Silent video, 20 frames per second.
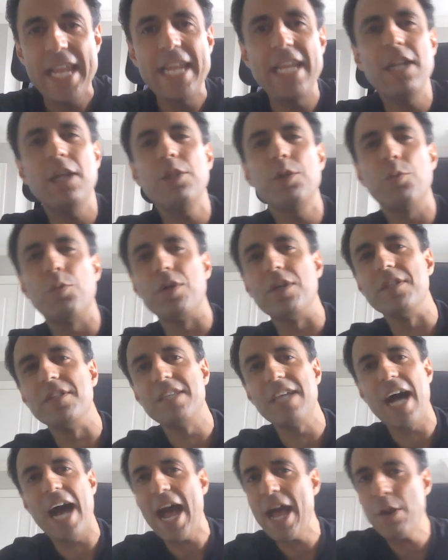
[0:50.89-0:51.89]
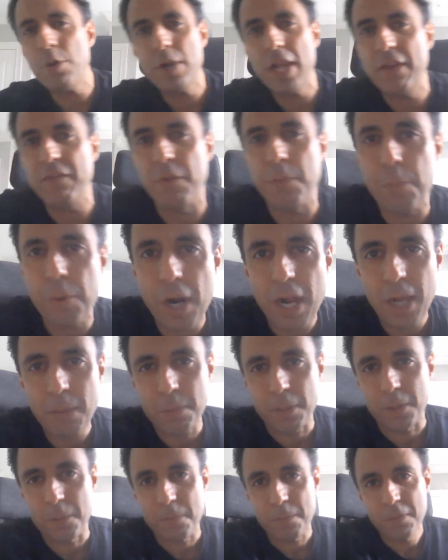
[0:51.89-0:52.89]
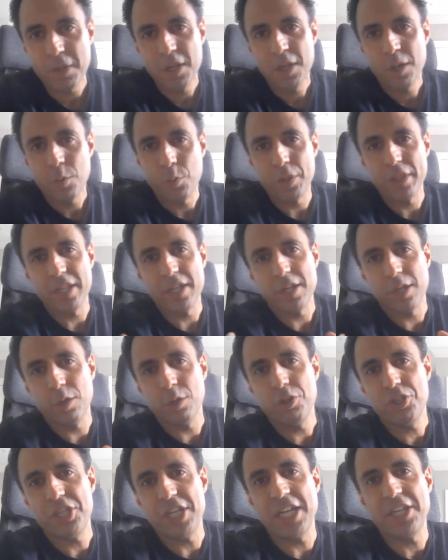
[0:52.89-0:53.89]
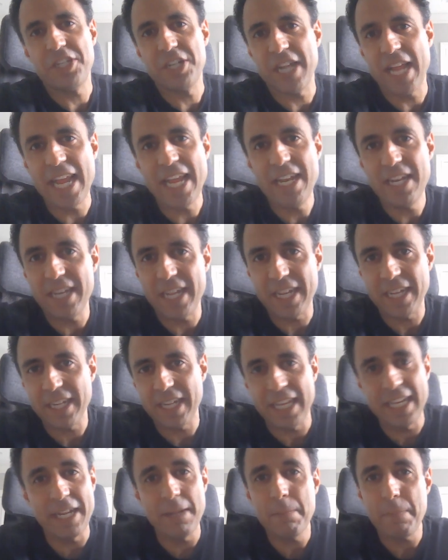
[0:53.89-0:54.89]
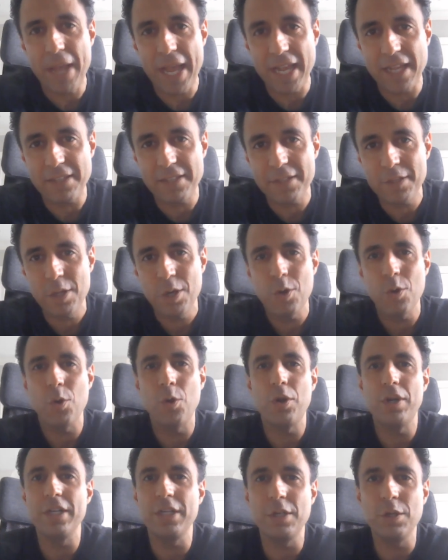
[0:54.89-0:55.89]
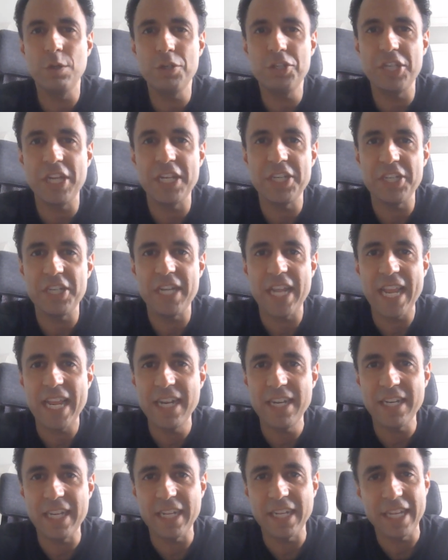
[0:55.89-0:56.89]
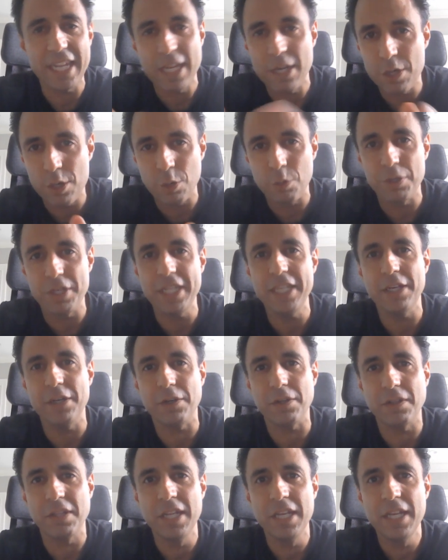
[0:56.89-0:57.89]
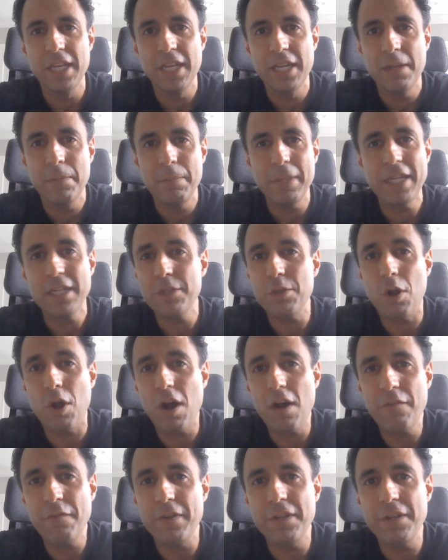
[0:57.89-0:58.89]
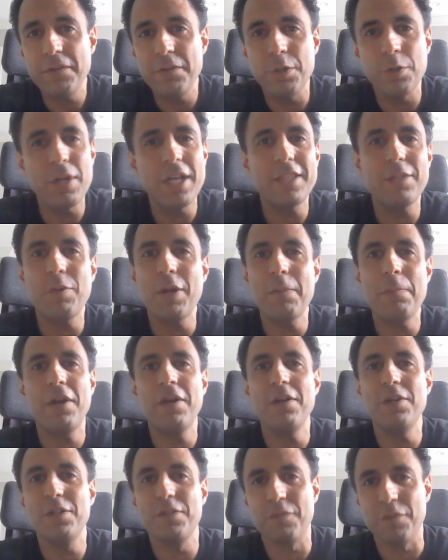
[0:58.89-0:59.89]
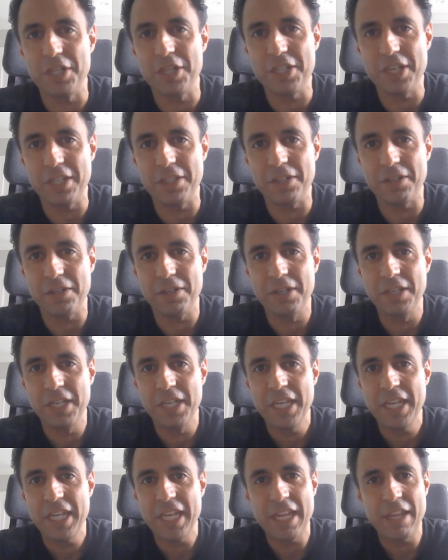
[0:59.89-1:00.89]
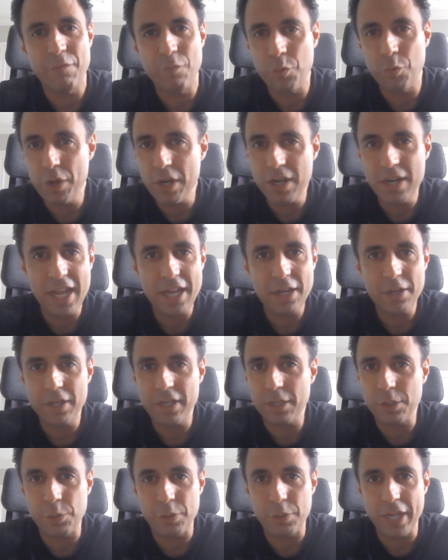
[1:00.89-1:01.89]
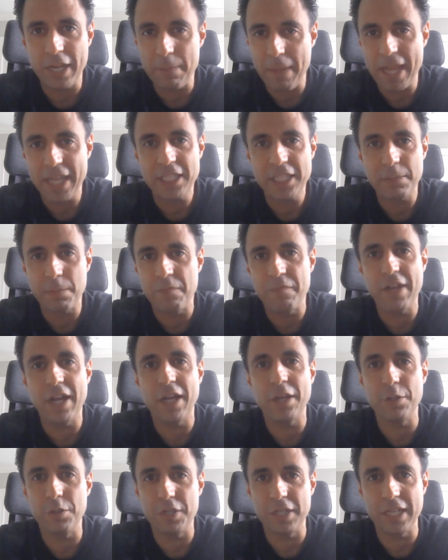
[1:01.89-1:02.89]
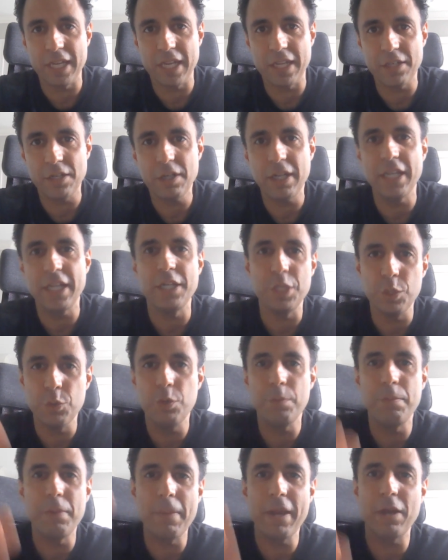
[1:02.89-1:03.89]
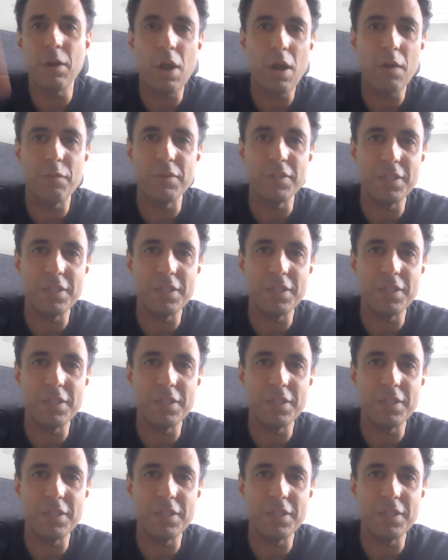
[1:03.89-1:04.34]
In other words, I don't have a problem with a negotiation ending in impasse or a negotiation ending in no deal, because often you're not the right partners for each other. If we are not going to create maximum value together and you would be better off